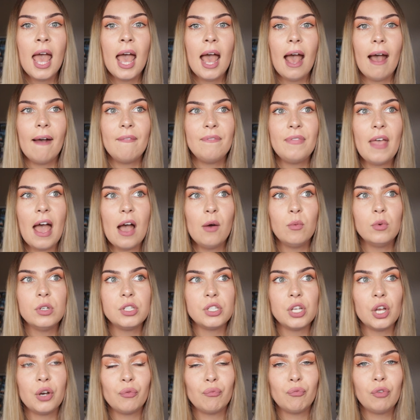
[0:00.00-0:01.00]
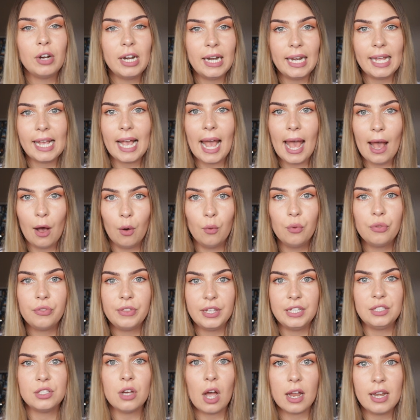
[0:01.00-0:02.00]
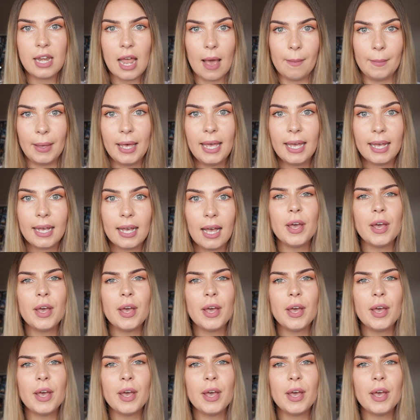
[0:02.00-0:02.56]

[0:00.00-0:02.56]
And that was a really healthy dynamic.